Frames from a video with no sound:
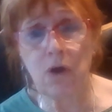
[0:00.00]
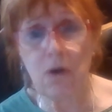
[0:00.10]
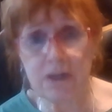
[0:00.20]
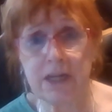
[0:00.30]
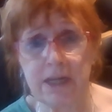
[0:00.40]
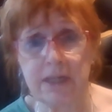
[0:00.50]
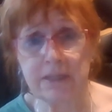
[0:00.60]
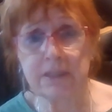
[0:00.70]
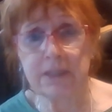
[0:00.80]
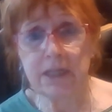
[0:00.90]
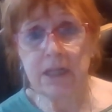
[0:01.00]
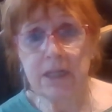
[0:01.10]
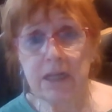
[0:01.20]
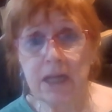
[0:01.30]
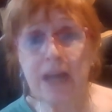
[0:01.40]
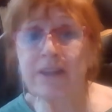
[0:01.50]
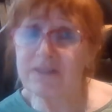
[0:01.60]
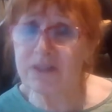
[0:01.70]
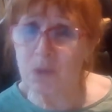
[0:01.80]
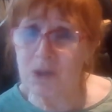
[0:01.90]
conquer. And this
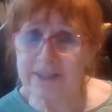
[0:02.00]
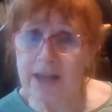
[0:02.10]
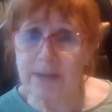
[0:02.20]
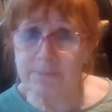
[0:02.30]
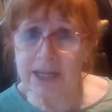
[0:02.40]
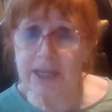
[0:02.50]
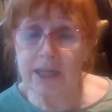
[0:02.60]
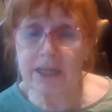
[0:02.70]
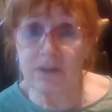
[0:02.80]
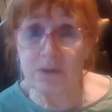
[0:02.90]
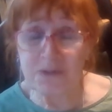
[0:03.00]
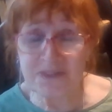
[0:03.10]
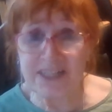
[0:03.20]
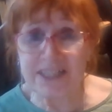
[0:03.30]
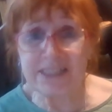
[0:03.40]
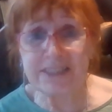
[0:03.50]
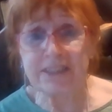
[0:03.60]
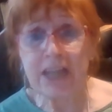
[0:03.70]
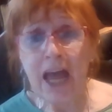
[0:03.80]
is what's happening in New Zealand.